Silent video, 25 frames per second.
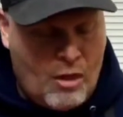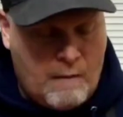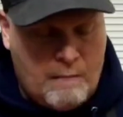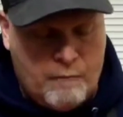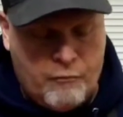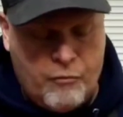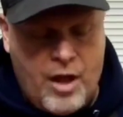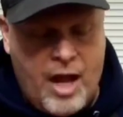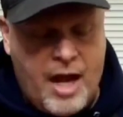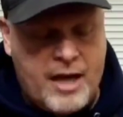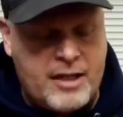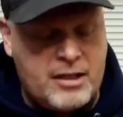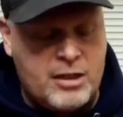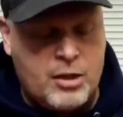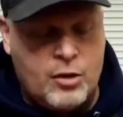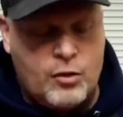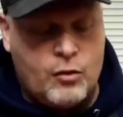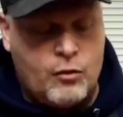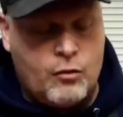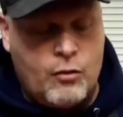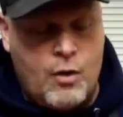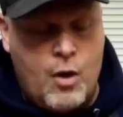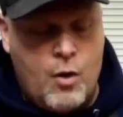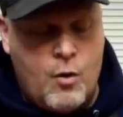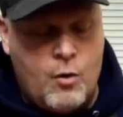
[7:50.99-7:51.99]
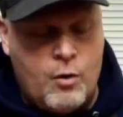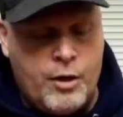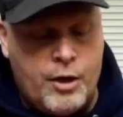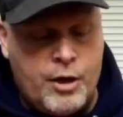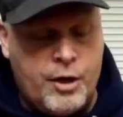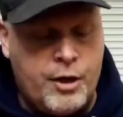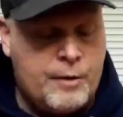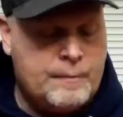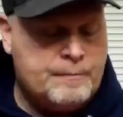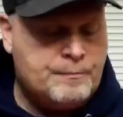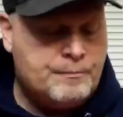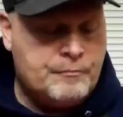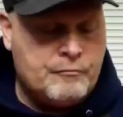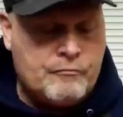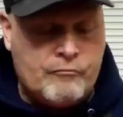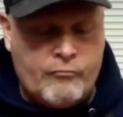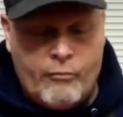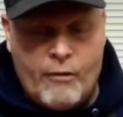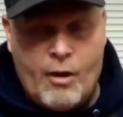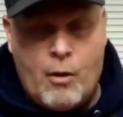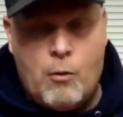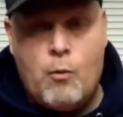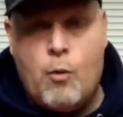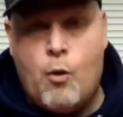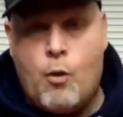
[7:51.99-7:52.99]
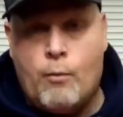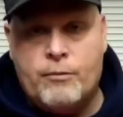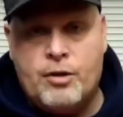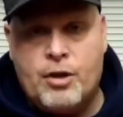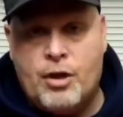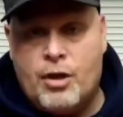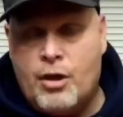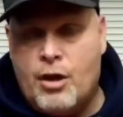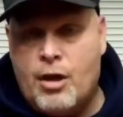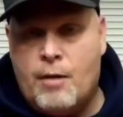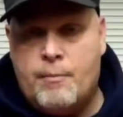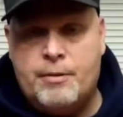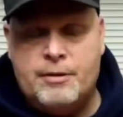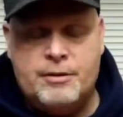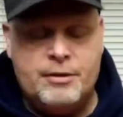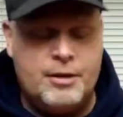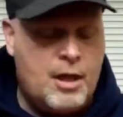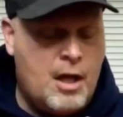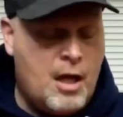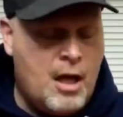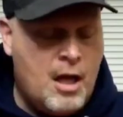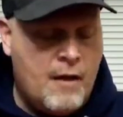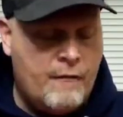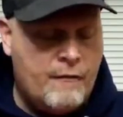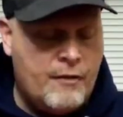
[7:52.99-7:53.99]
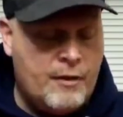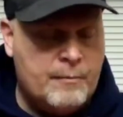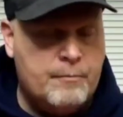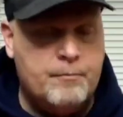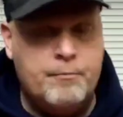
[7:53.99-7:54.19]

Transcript: Nice little roll here. Warmed it up in the oven.